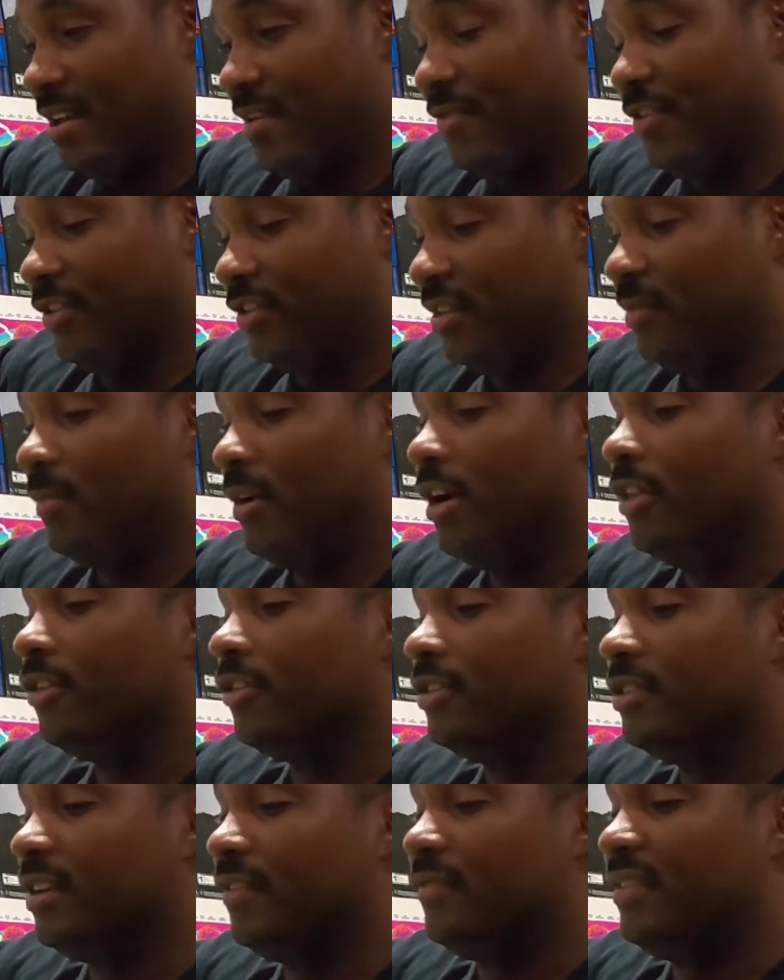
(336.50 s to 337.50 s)
If there's some
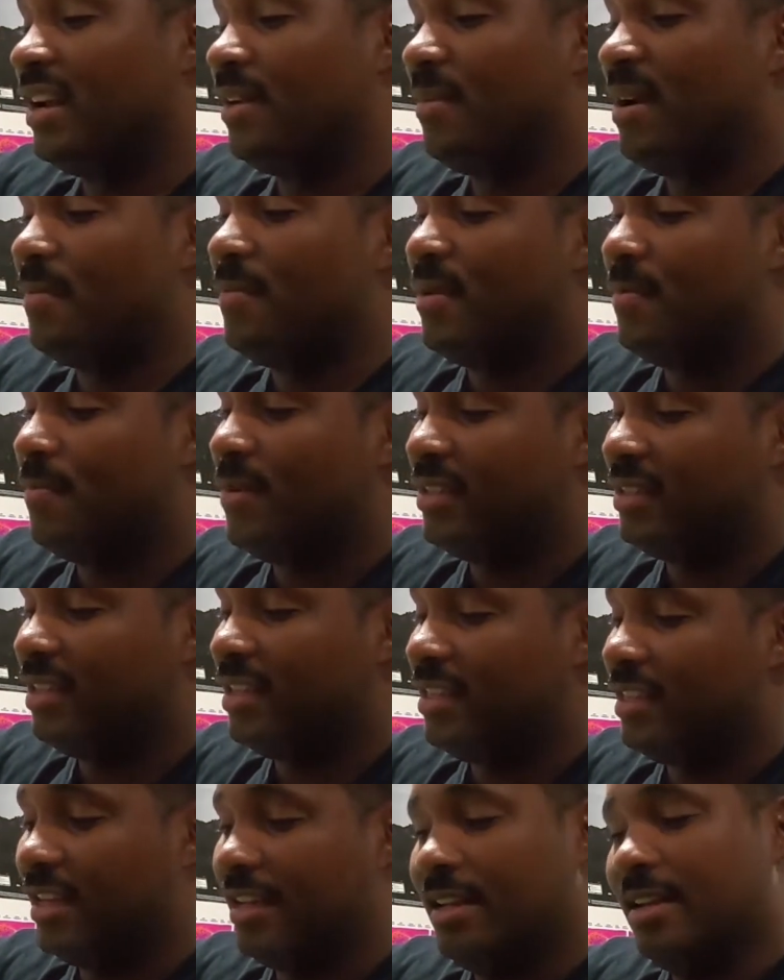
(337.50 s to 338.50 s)
other stuff that I might be
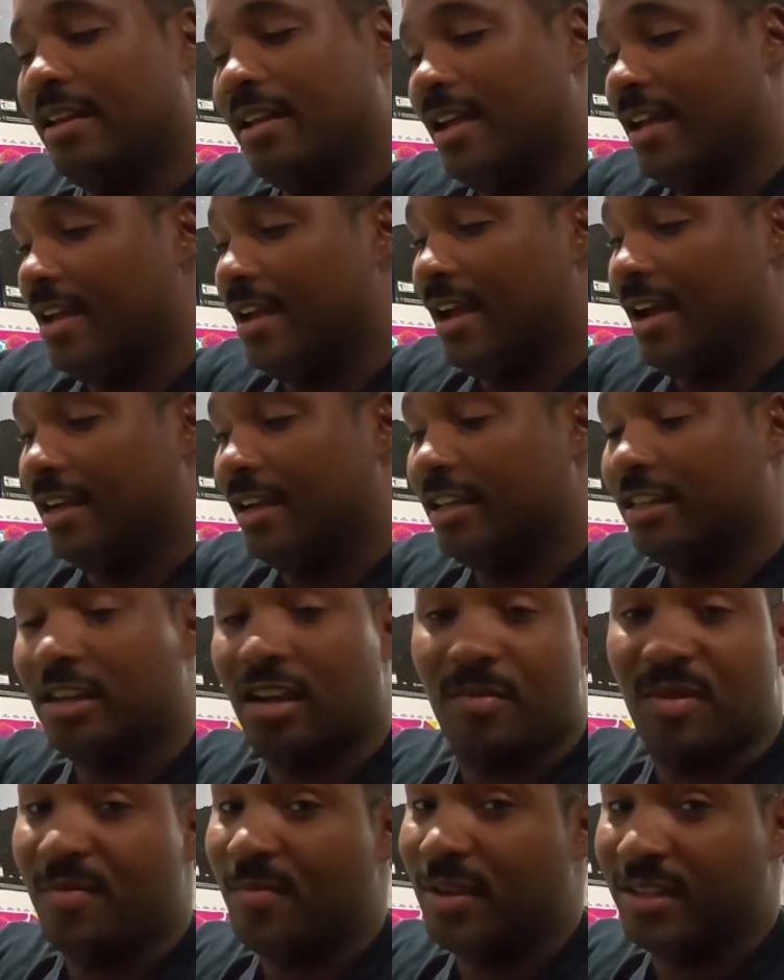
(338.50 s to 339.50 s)
missing, then hey, I guess
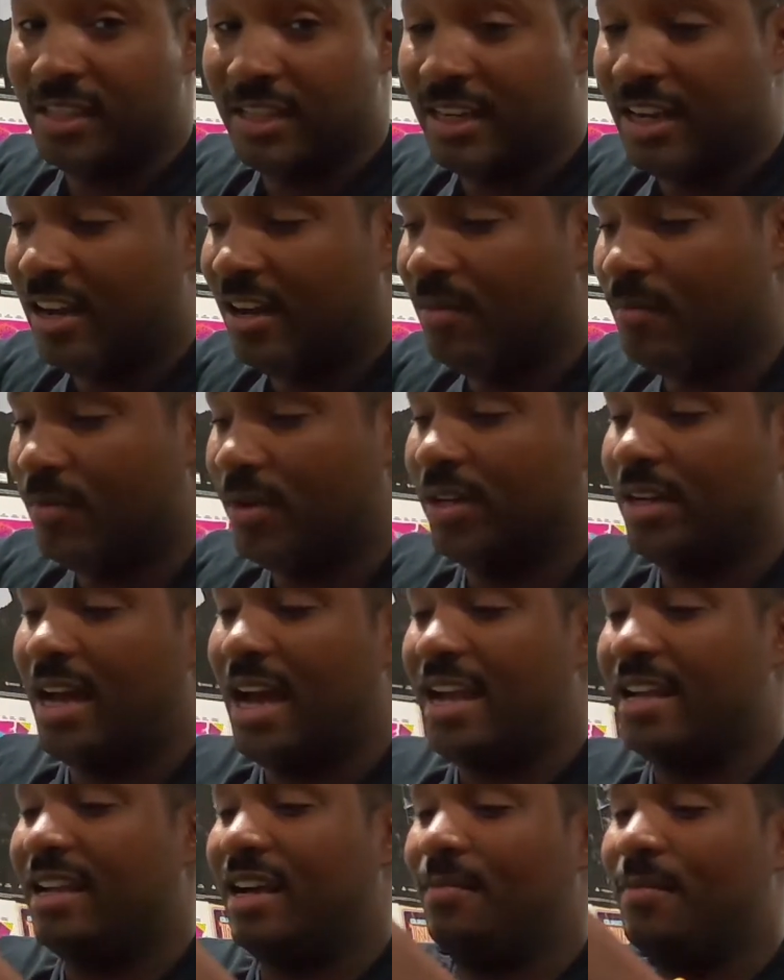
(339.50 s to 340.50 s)
I'll be missing out. But
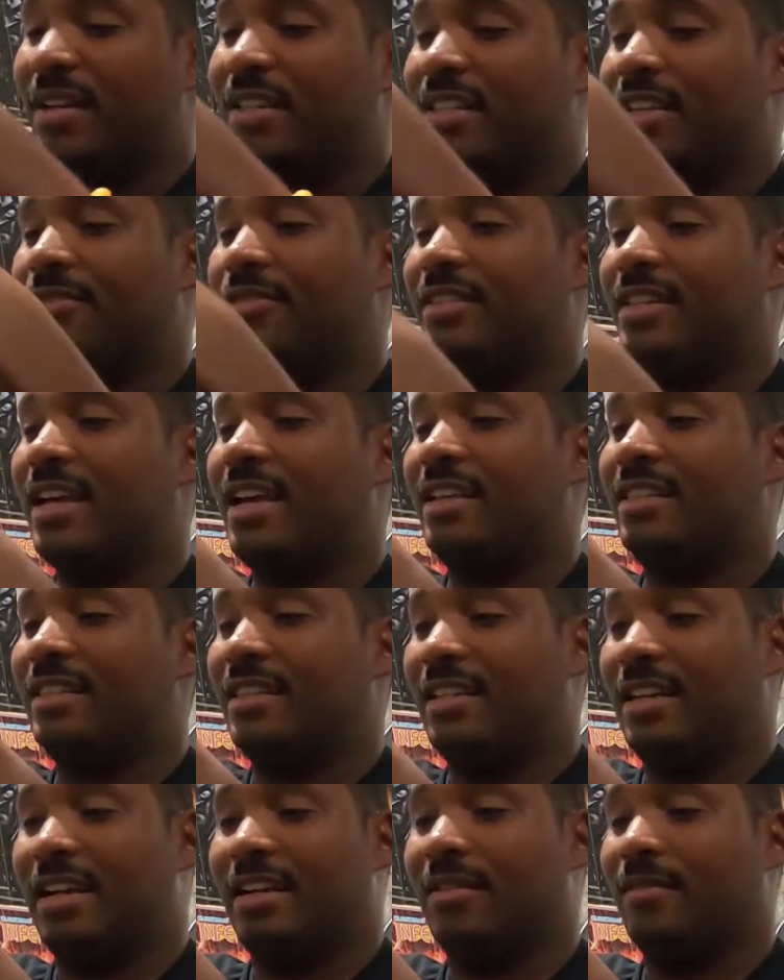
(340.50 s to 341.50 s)
I got my Series
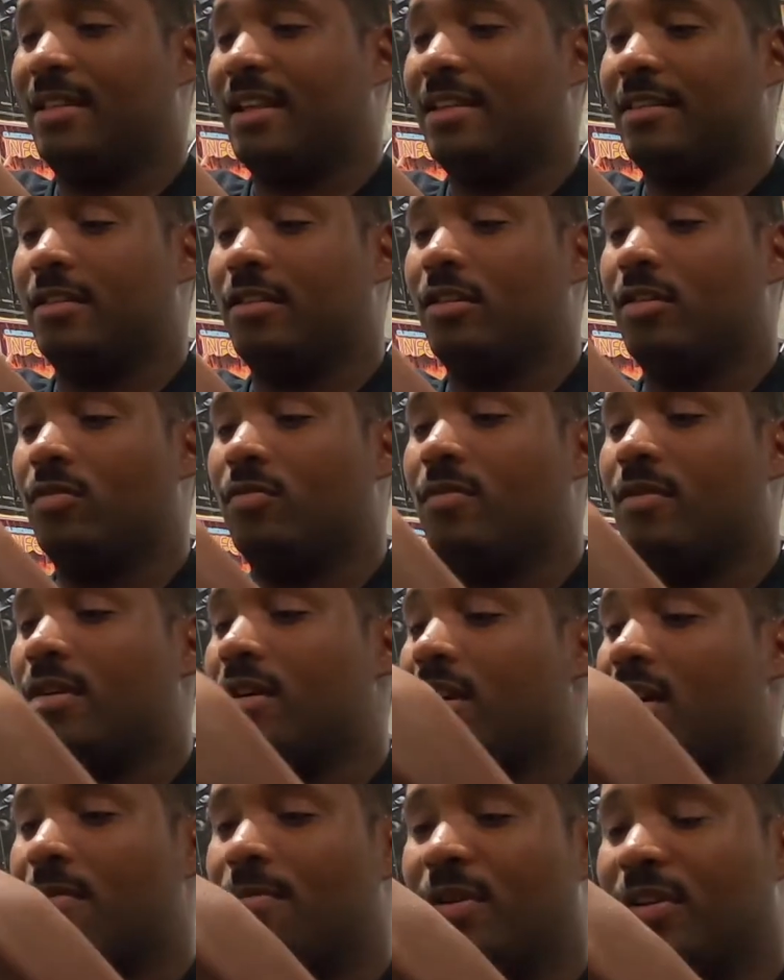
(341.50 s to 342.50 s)
X and I could like, you know,
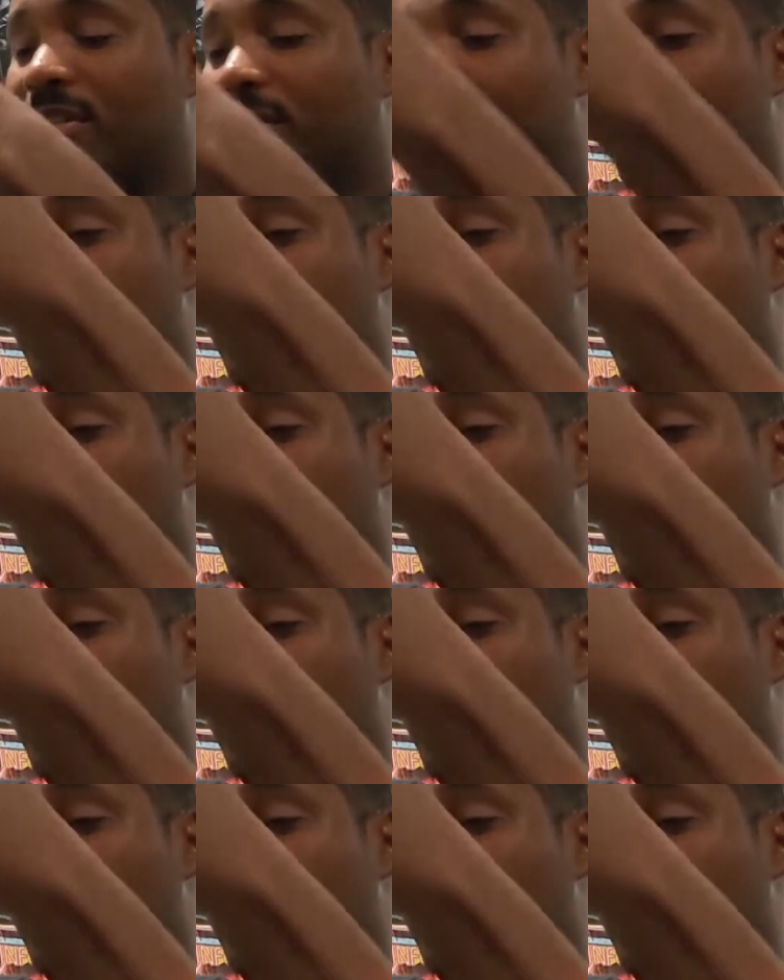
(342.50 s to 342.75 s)
put